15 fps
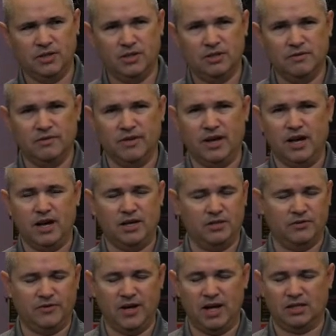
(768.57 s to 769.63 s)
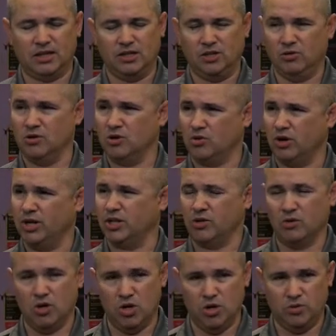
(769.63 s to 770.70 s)
the fact that you can create your
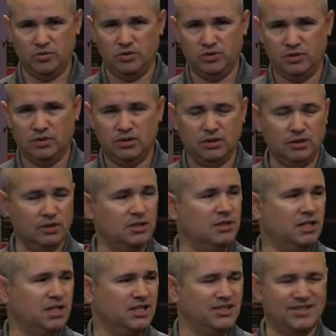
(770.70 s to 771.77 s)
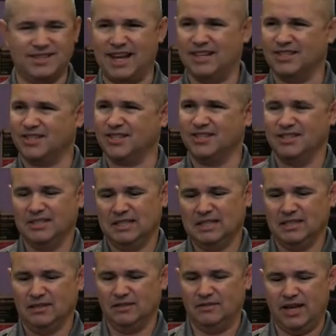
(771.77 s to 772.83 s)
own, because that's
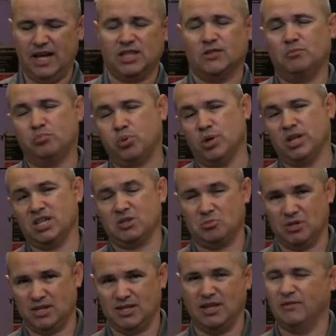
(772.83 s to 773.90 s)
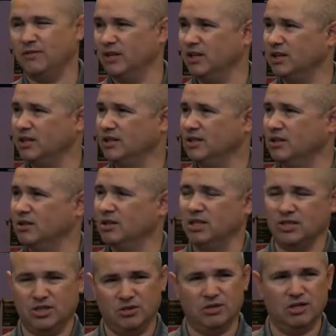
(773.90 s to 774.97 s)
pretty specific.
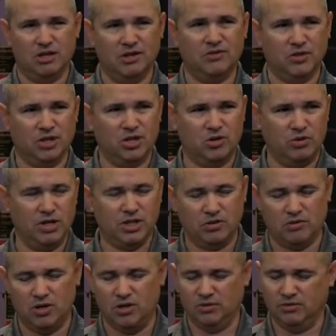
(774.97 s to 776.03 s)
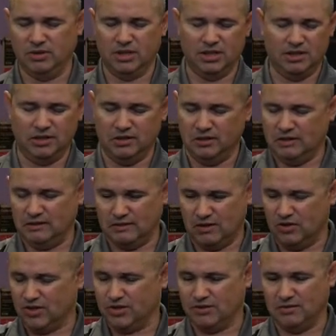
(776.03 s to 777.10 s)
That you could, if you're going to create your own,
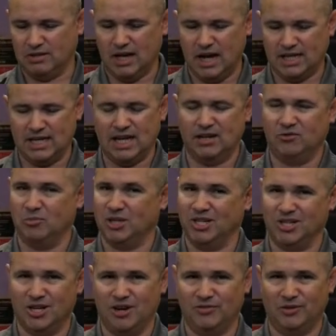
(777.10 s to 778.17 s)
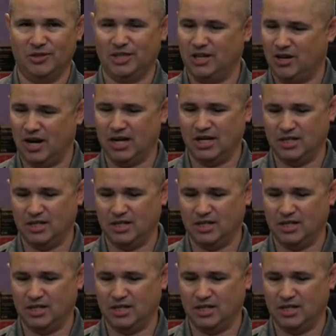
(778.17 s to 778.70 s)
I can't even begin to cover it there. I can